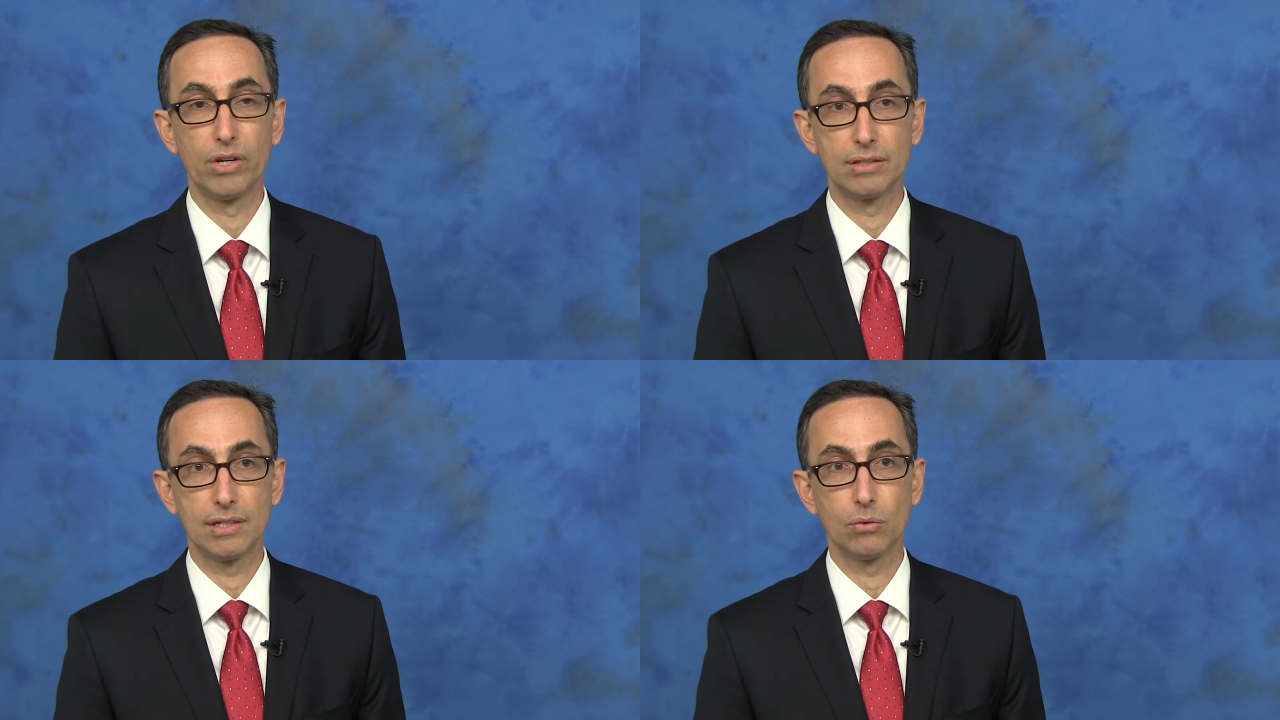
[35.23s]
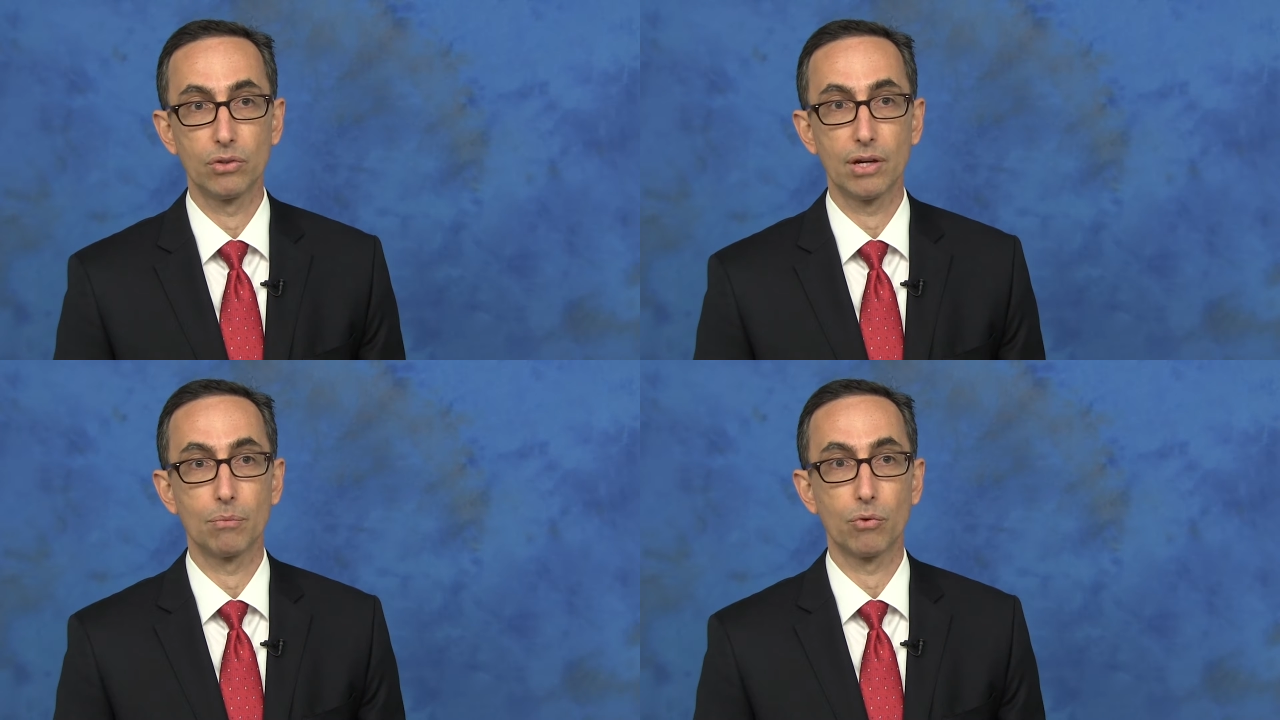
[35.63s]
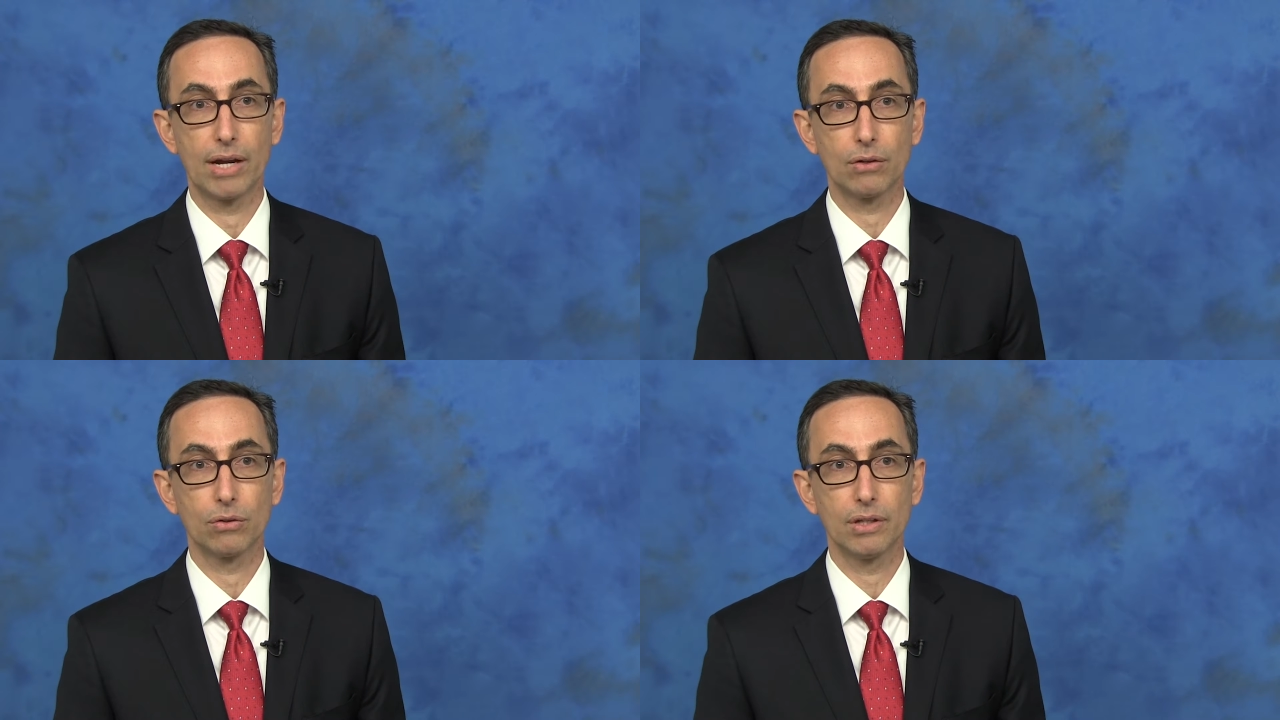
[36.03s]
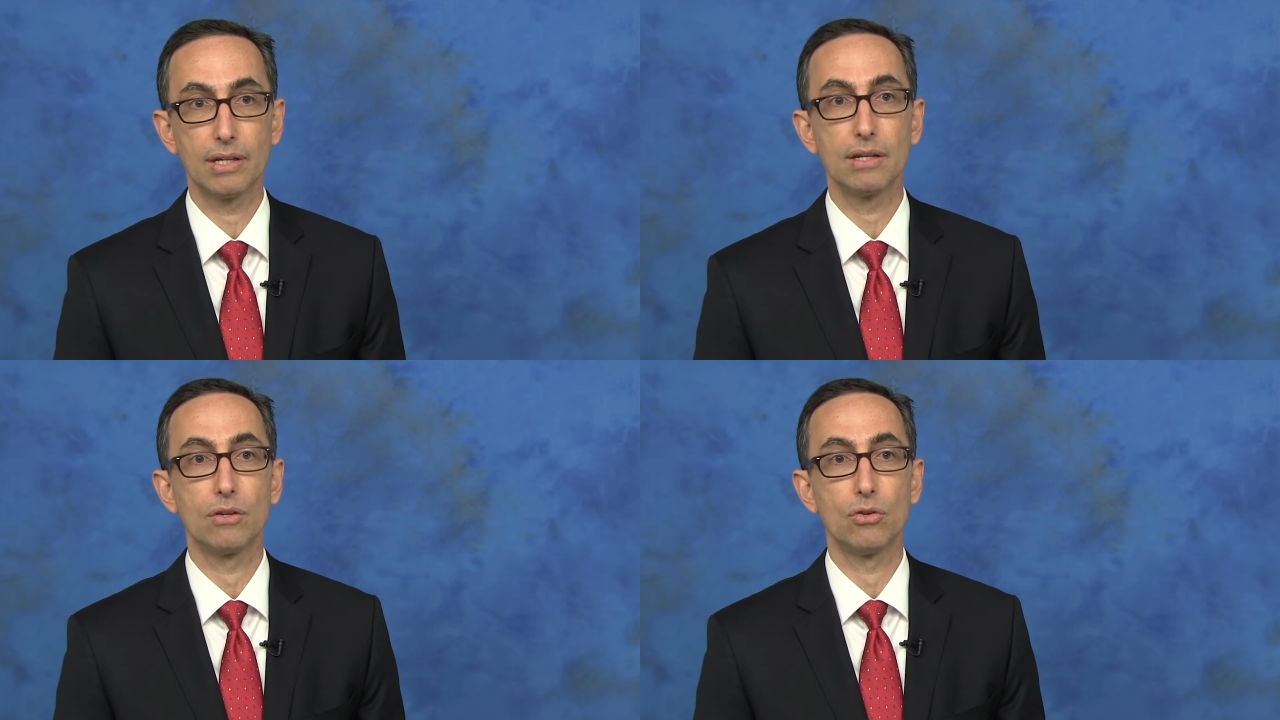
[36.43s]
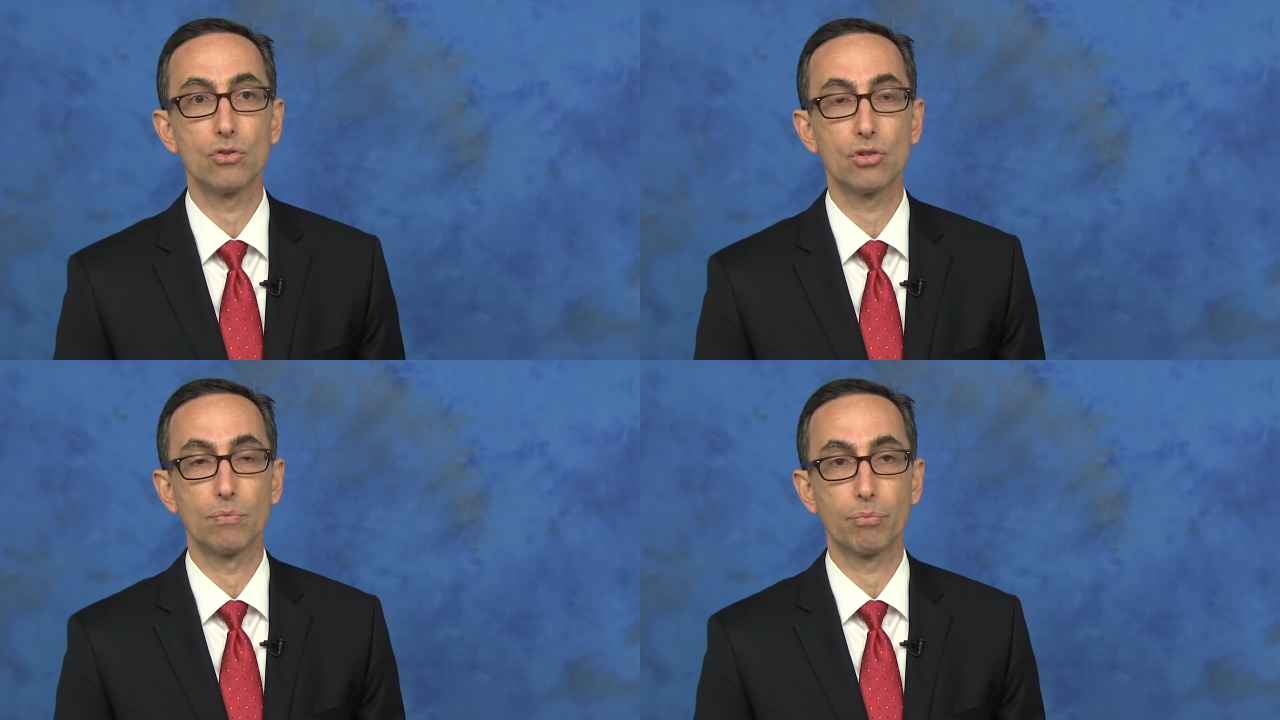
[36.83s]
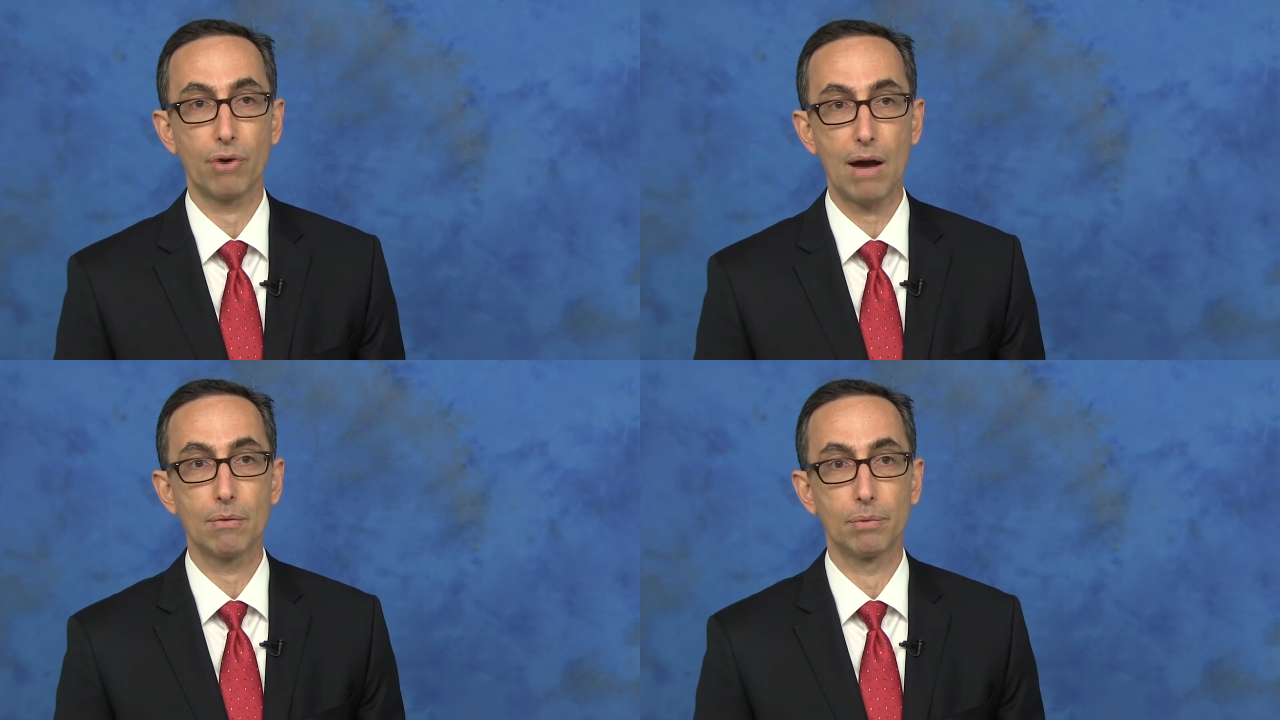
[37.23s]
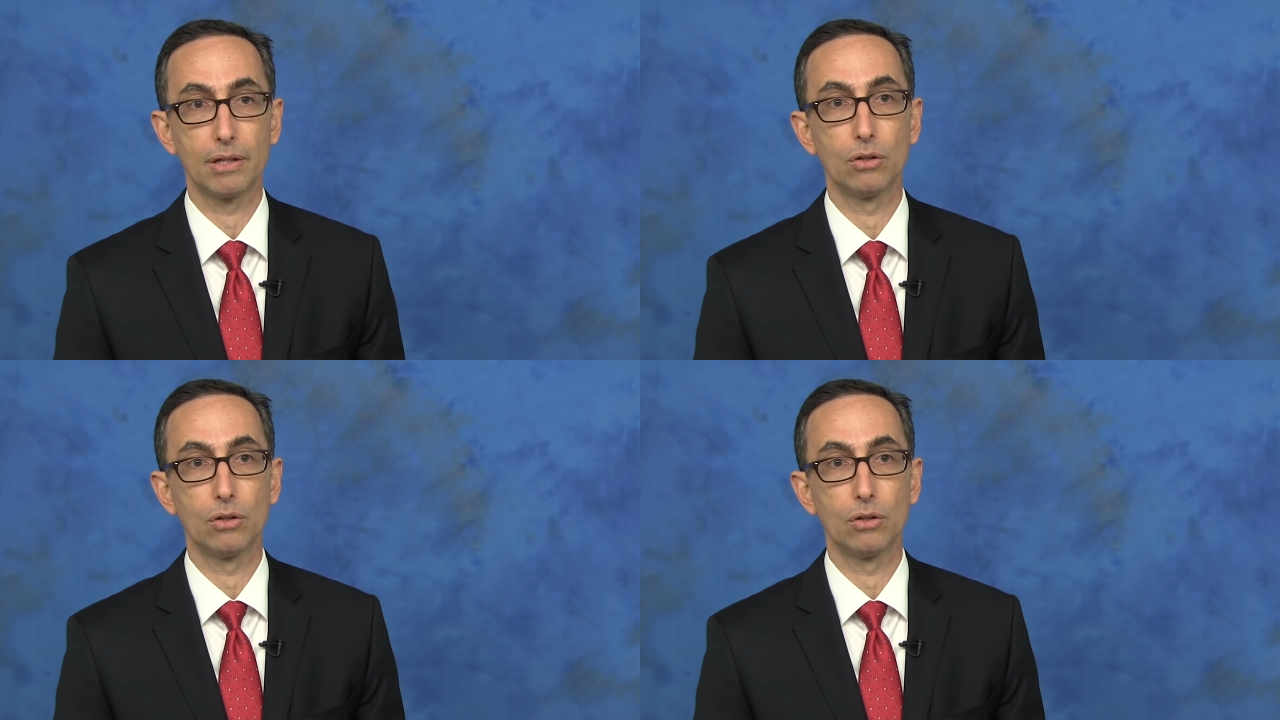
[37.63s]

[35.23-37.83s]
deal with them regularly, you should probably